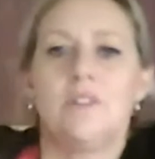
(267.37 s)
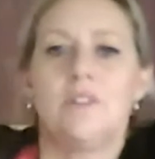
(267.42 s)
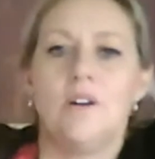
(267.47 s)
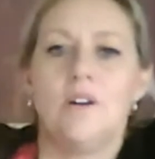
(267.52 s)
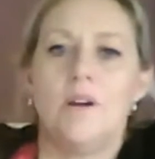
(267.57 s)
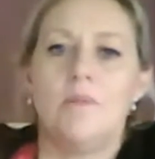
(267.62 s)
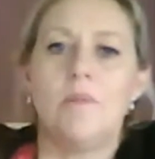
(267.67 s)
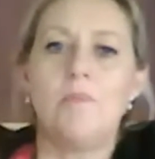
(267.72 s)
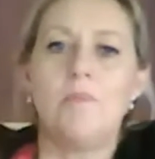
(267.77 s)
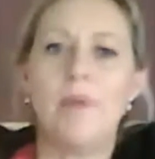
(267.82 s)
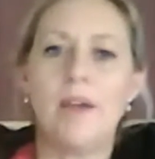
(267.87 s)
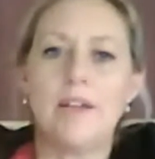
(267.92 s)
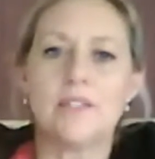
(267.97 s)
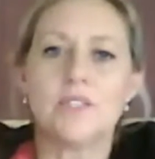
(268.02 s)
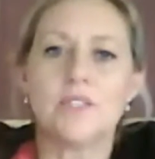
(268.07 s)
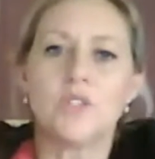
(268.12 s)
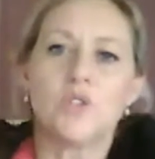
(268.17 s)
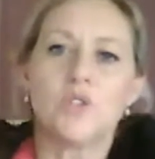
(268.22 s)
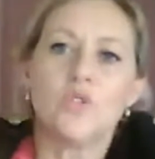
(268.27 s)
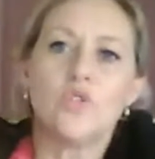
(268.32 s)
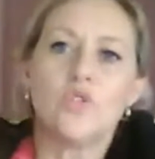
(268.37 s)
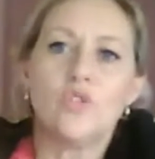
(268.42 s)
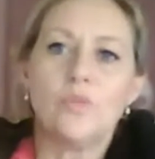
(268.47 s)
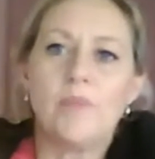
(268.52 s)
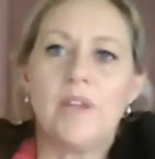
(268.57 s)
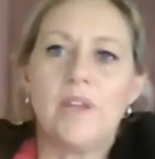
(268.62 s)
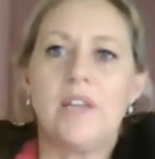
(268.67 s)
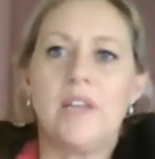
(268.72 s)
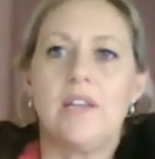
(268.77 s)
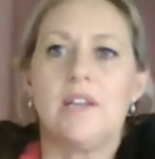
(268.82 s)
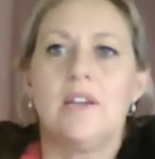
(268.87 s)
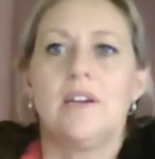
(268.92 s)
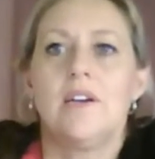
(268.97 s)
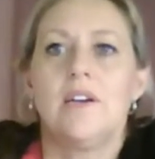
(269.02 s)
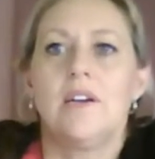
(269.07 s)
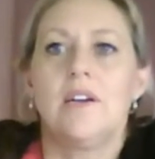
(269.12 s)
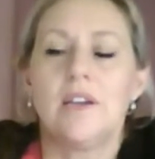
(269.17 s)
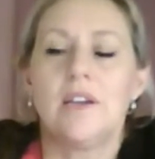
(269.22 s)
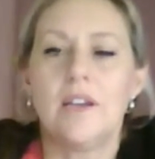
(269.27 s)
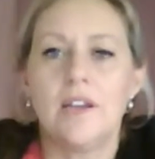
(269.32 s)
time about a stormy,
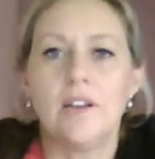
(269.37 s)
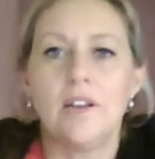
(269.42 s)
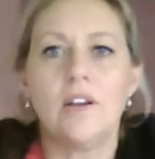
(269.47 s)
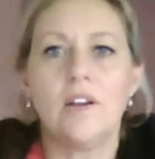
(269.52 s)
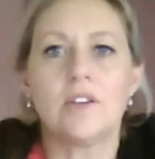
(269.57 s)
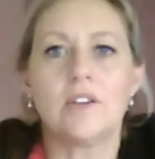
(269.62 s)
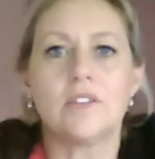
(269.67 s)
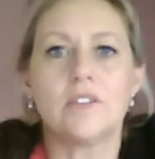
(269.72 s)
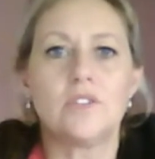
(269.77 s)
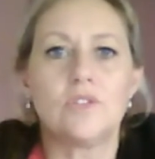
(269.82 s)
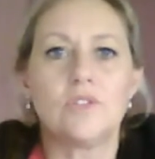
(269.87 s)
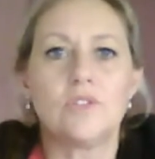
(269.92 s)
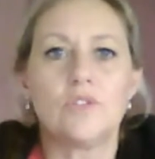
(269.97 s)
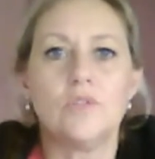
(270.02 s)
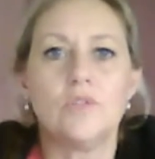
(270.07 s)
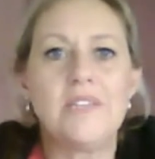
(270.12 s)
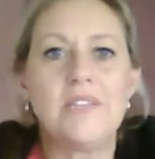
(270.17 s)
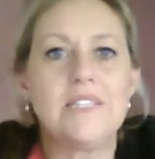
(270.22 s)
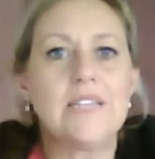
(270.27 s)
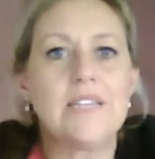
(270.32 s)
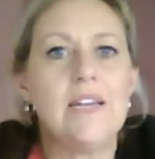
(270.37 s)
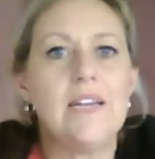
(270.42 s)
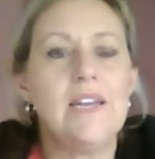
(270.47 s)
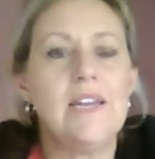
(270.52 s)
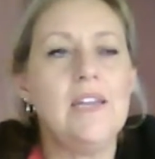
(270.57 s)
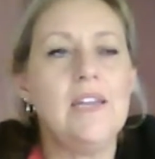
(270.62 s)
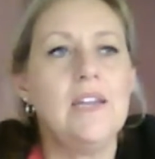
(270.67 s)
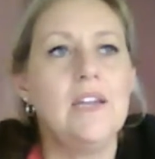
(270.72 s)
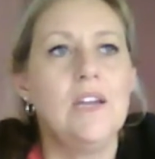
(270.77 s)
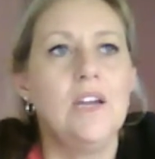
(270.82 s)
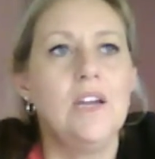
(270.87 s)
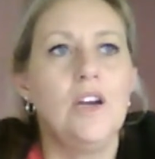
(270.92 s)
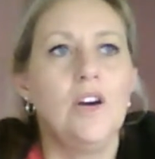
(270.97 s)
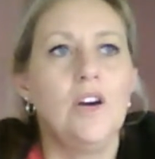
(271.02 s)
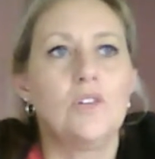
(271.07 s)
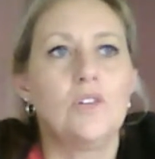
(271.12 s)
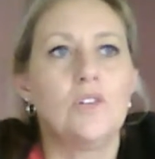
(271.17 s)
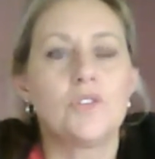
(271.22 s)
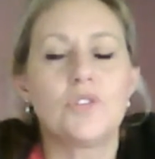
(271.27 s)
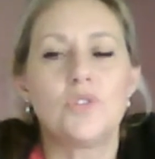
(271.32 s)
like a stormy day
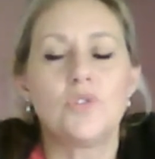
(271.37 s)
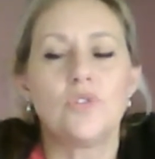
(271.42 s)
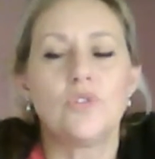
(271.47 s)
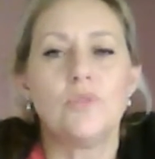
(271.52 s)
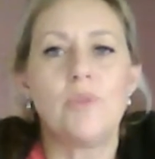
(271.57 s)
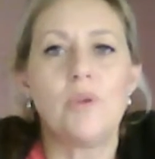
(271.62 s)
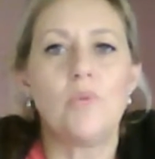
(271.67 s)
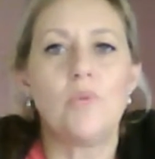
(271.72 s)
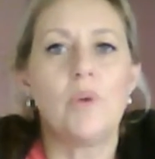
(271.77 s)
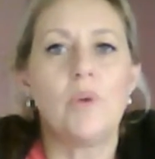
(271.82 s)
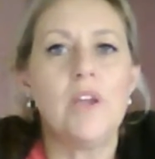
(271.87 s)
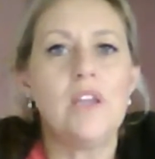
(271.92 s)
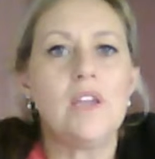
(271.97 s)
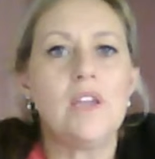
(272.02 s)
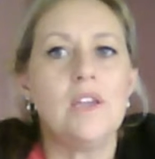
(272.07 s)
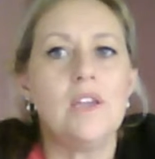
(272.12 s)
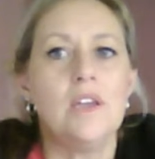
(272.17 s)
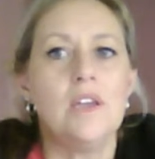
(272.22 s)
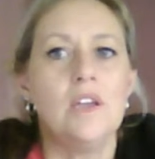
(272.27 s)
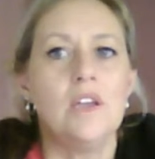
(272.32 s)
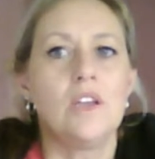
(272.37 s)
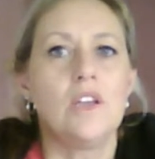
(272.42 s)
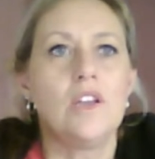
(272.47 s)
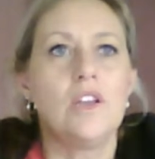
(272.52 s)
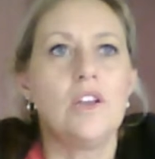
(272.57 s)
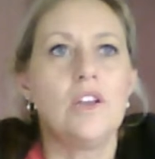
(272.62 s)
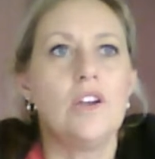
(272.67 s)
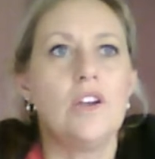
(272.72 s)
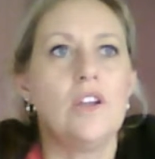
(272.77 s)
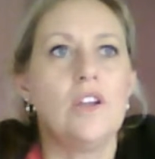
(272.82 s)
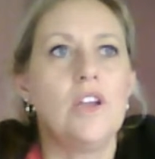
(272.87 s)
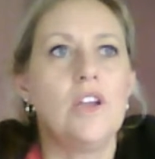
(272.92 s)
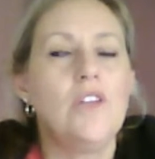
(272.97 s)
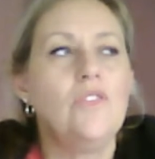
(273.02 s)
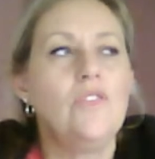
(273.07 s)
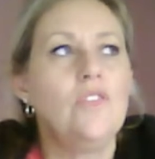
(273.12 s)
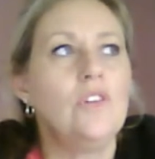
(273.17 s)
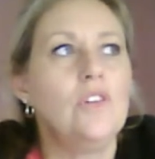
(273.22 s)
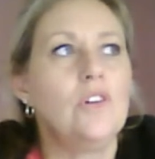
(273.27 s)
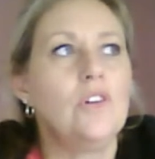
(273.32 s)
or a stormy week. You know,
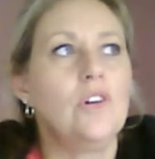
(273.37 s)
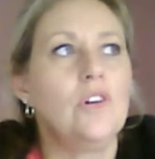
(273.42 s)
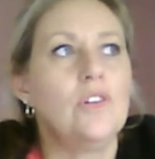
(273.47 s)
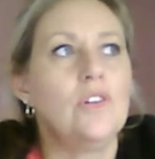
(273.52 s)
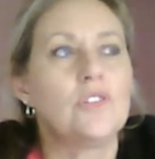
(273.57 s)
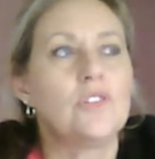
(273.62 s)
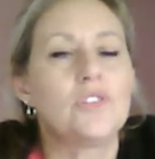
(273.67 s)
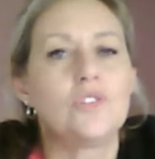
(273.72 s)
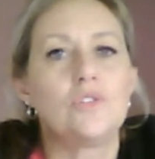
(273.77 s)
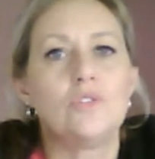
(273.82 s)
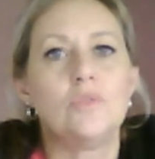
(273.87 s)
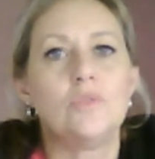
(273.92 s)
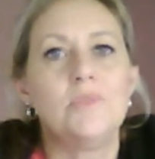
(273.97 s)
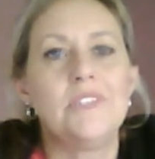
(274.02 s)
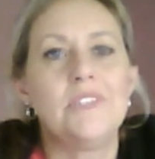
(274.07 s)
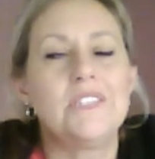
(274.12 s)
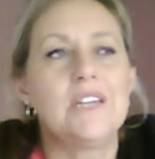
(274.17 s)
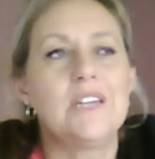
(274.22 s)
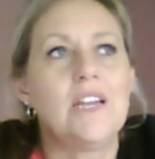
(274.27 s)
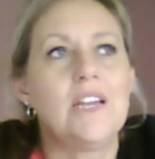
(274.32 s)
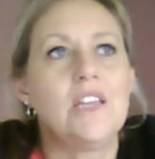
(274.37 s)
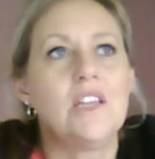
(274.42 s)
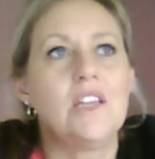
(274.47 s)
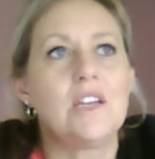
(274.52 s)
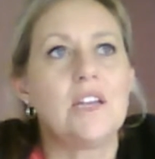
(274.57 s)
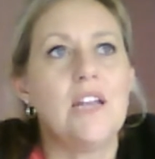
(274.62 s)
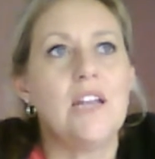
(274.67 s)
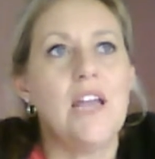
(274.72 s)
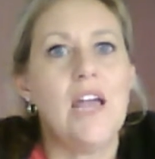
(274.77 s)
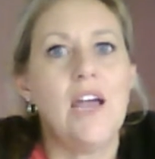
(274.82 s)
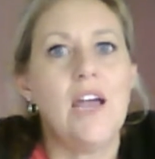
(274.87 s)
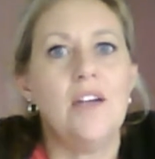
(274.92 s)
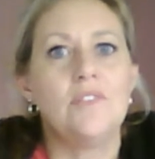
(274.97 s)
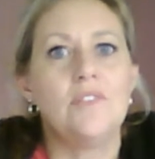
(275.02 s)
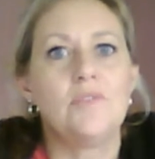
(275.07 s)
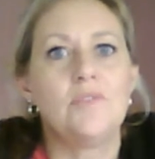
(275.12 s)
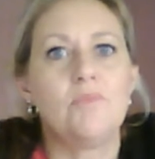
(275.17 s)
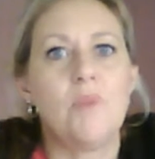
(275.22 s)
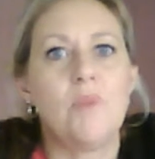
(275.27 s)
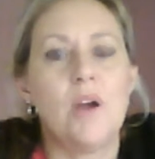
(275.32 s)
even on a stormy day, you're going to have
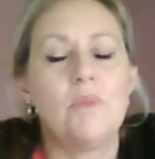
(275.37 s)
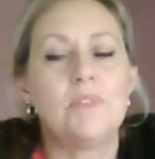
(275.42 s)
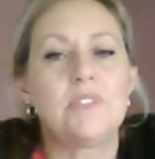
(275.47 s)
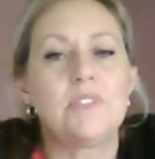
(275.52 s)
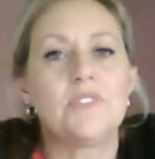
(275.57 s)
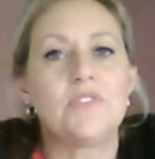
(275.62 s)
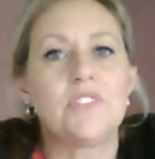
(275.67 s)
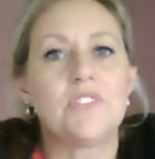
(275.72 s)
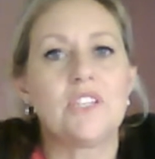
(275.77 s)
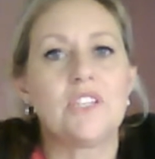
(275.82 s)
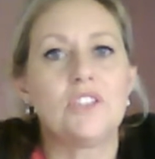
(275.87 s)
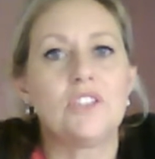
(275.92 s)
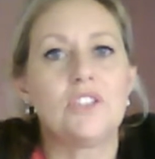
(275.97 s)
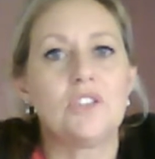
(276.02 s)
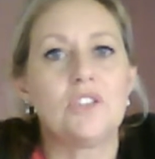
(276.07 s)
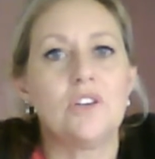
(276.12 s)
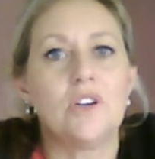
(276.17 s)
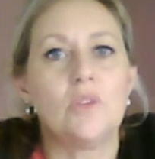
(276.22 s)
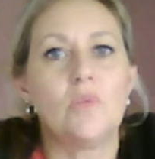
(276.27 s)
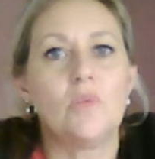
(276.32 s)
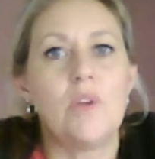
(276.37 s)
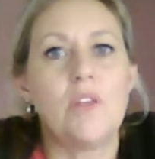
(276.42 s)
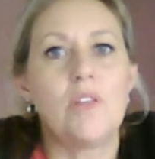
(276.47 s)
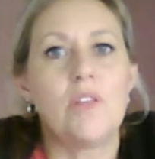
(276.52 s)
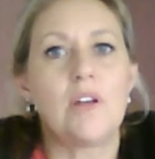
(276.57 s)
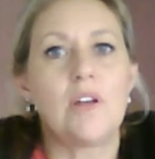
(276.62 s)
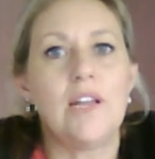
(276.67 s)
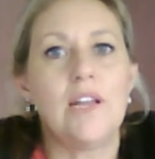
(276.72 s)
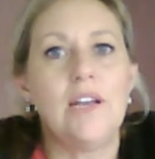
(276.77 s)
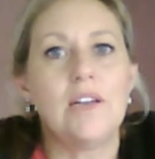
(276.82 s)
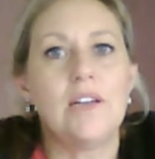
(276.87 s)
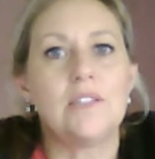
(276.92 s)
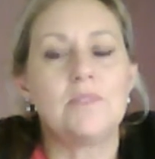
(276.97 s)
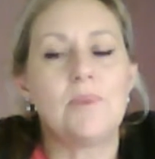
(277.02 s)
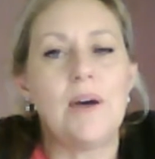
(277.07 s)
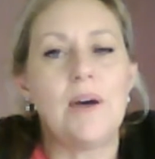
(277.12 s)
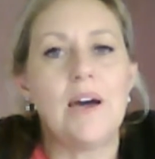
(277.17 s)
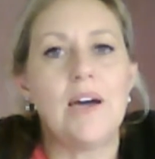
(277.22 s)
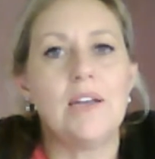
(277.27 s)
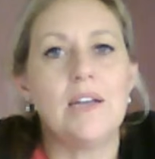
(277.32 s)
moments of sunshine where the clouds
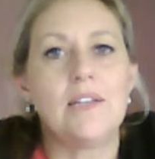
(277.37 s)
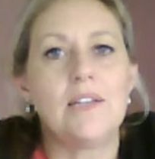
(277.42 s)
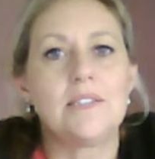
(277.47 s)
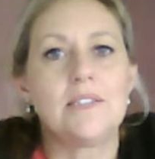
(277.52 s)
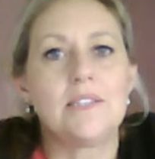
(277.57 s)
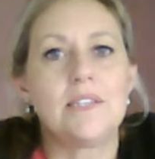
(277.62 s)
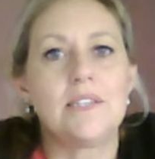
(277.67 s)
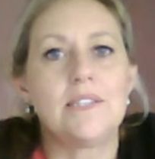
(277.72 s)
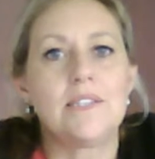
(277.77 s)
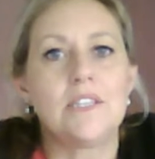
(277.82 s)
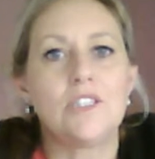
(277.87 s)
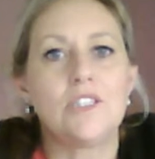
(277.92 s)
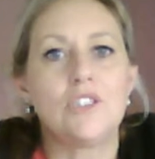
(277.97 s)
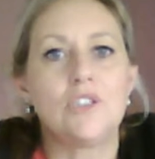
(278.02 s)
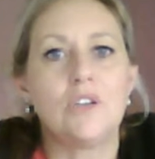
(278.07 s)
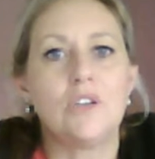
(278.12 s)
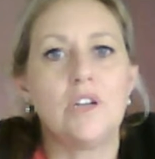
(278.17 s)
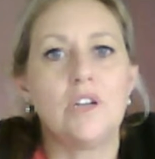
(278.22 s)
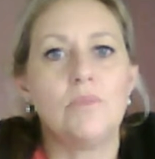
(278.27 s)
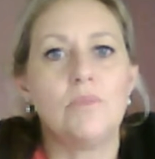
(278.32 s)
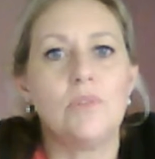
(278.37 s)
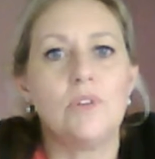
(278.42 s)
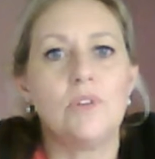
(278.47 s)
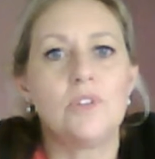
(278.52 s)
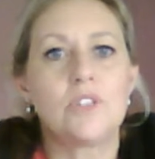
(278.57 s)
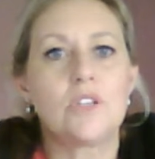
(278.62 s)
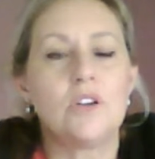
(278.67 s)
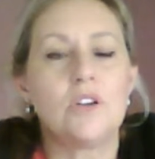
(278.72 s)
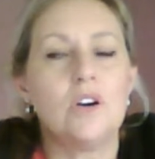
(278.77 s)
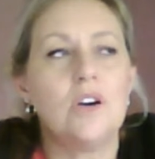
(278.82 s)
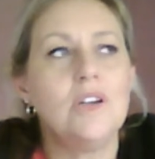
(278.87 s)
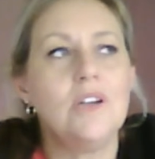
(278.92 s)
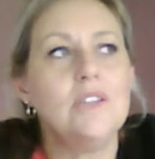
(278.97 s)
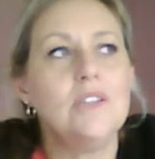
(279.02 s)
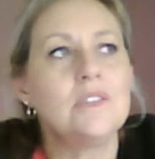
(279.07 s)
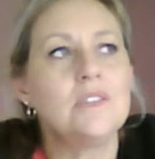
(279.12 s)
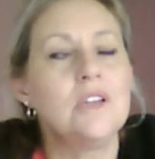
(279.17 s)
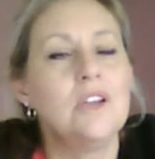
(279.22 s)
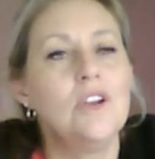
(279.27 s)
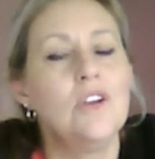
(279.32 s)
part and you see sunshine and blue
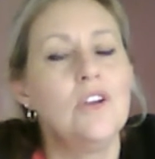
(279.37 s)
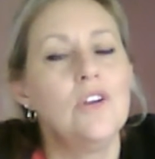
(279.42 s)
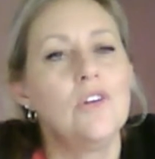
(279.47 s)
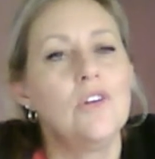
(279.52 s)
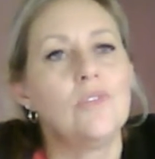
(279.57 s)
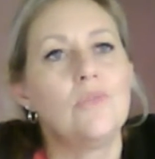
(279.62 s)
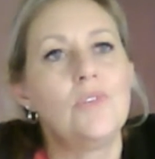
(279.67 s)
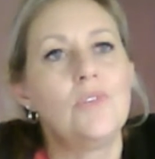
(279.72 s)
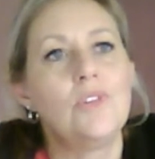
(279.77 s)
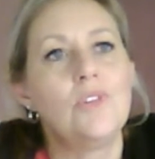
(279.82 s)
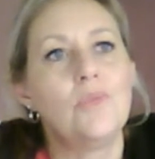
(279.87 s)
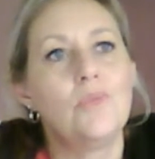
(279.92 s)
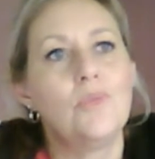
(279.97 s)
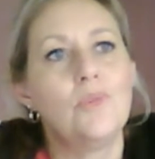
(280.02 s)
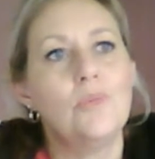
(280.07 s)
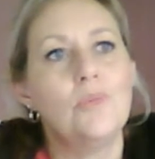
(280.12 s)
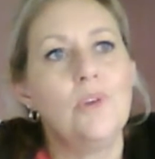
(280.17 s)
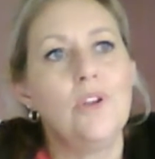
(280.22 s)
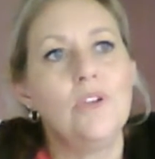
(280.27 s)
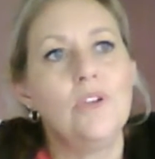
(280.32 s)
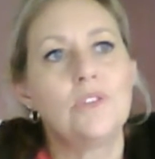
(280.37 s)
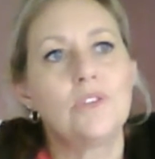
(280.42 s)
skies with a woman who's